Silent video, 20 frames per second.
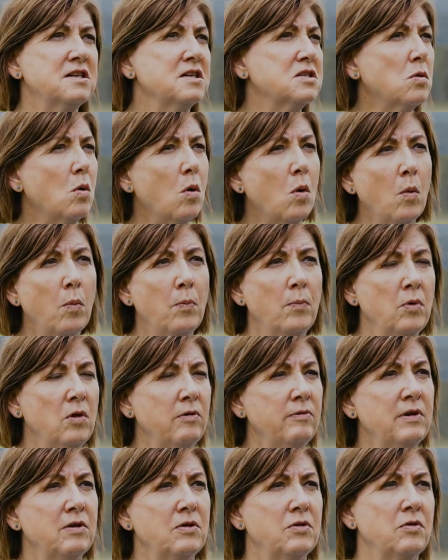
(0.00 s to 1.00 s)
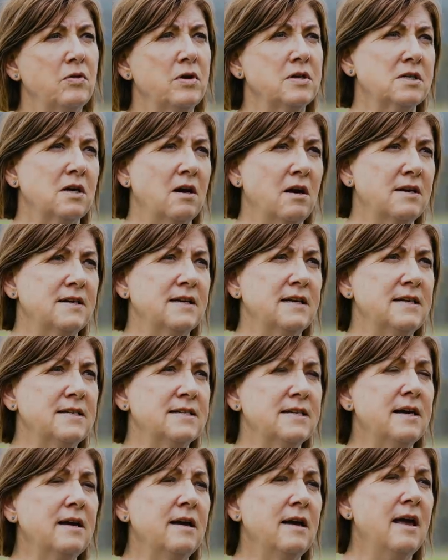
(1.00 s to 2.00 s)
is all moving through it a lot
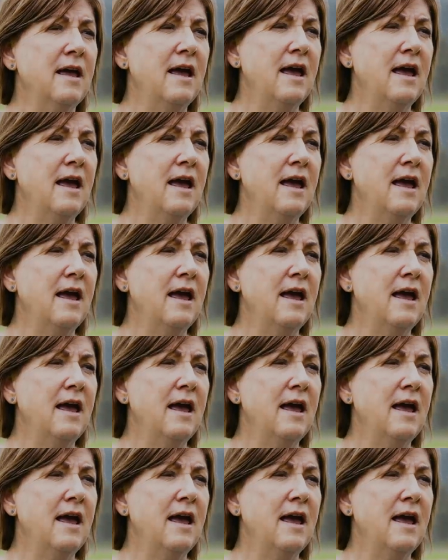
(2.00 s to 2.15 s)
easier.